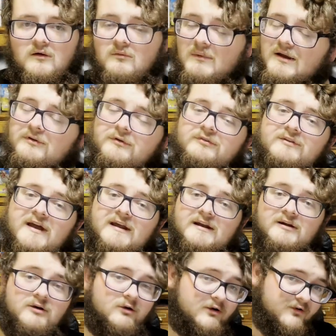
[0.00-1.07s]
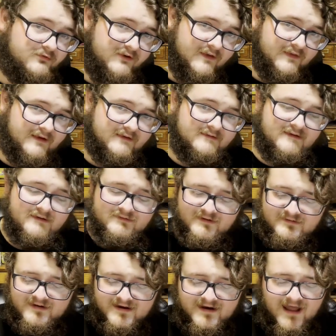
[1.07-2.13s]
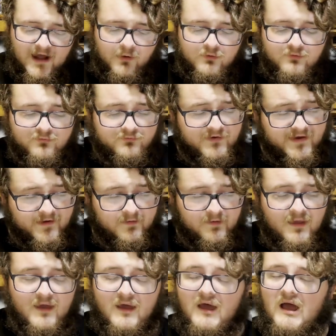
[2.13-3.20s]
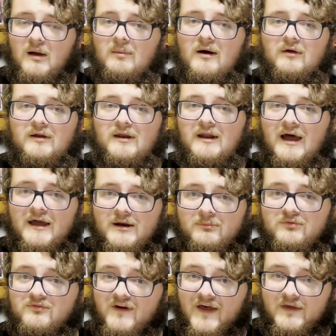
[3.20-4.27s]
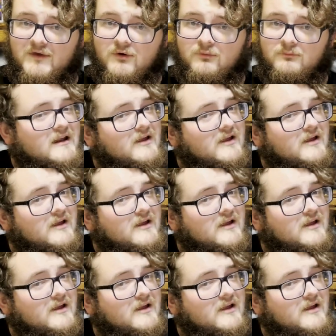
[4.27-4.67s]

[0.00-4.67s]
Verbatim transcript: Your mental state and current feelings can dictate how you feel about an item's value.